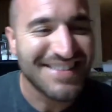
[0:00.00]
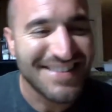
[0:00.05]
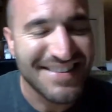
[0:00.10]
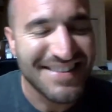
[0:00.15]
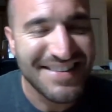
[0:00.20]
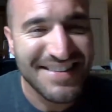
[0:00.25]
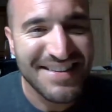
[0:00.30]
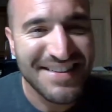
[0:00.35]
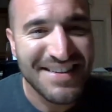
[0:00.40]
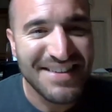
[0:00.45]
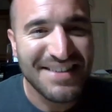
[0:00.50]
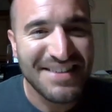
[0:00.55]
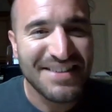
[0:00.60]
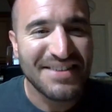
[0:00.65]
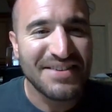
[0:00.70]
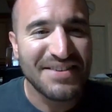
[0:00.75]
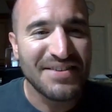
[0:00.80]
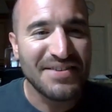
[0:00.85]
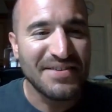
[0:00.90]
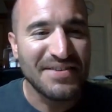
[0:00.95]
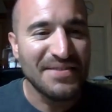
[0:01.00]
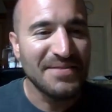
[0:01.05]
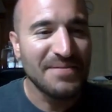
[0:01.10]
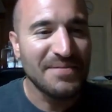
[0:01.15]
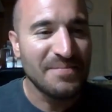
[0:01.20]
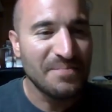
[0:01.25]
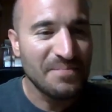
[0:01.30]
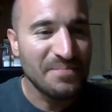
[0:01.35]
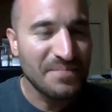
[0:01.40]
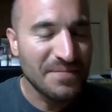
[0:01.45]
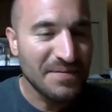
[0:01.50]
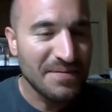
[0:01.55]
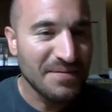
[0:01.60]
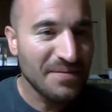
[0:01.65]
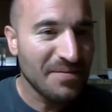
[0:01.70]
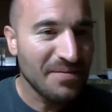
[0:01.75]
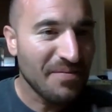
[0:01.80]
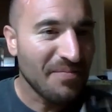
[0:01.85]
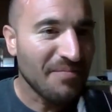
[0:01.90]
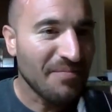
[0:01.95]
Yeah, this is left over from the
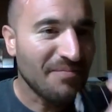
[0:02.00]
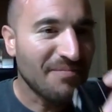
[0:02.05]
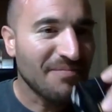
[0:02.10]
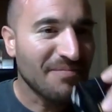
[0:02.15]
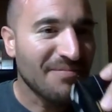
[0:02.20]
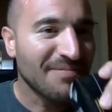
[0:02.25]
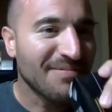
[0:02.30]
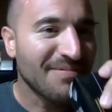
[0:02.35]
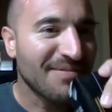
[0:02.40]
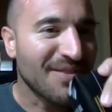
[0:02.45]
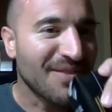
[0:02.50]
Middle Ages.